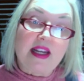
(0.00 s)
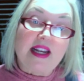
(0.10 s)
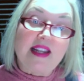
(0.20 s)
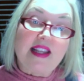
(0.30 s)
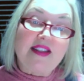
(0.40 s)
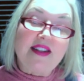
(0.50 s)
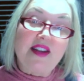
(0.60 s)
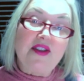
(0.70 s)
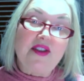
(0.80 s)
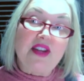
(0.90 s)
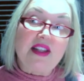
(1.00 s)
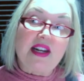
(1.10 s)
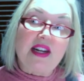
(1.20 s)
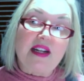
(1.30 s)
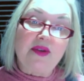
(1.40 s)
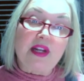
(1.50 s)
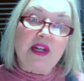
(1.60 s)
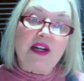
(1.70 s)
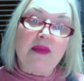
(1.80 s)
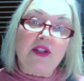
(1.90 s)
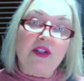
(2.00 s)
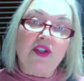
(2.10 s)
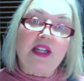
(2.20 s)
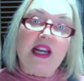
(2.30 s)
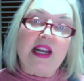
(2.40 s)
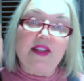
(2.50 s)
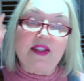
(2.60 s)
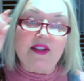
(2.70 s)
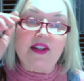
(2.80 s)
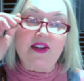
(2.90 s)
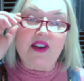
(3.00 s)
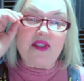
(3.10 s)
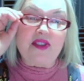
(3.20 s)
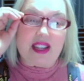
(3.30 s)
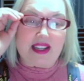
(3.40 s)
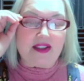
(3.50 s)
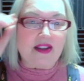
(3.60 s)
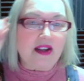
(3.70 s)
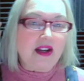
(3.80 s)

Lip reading: And that's another thing that I don't hear much today in the synagogues, is